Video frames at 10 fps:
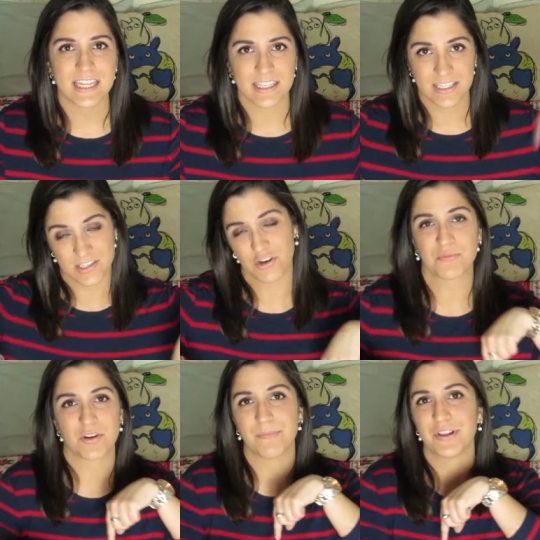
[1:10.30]
in the
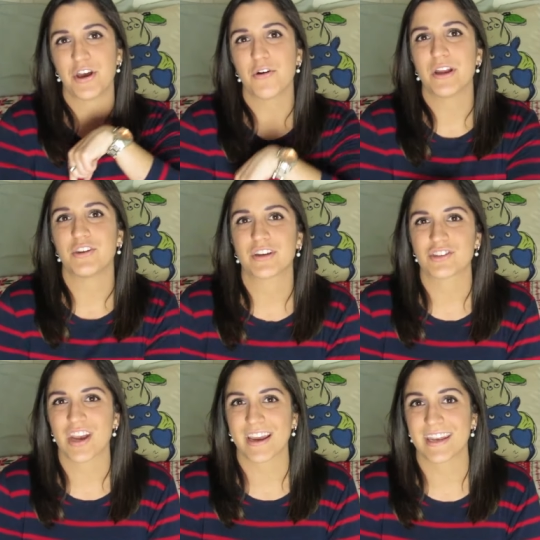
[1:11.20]
description below and you can
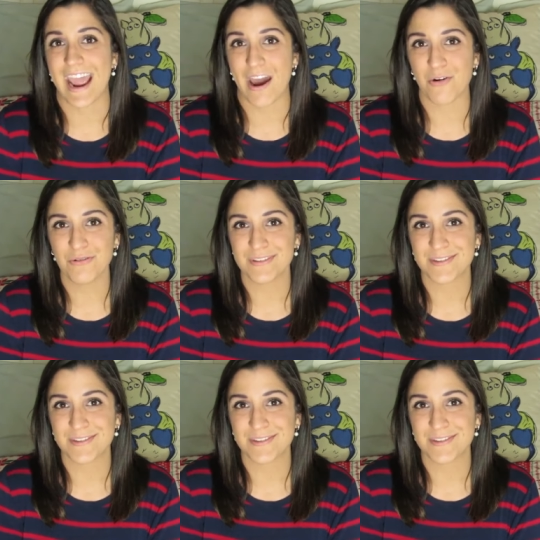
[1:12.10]
check it out.